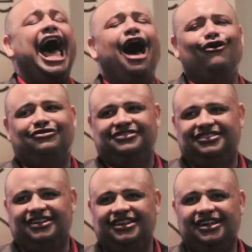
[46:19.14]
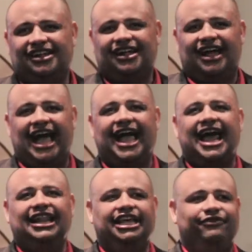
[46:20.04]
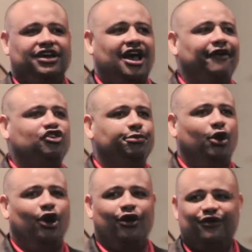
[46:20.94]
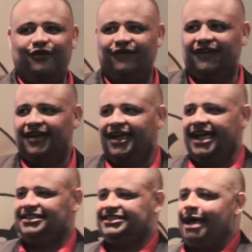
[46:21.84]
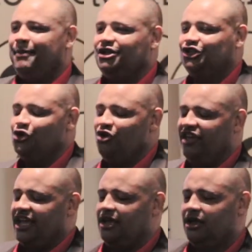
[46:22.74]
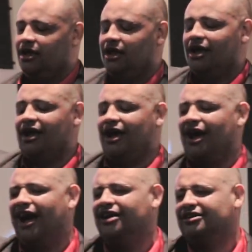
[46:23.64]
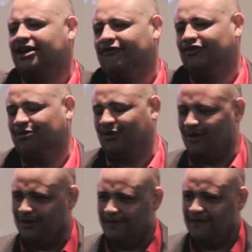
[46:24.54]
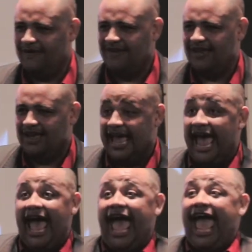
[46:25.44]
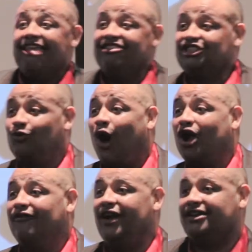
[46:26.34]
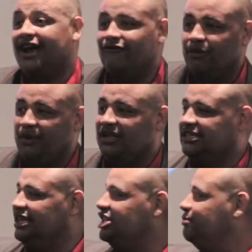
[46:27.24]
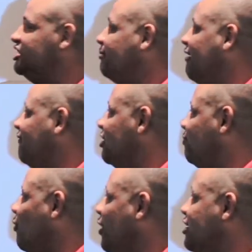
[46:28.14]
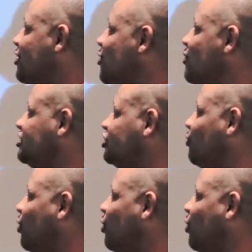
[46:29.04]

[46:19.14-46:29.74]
out, I got to leave the comfortable and step into the uncomfortable. And this walk of uncomfortability leads me into my fifth point, which is a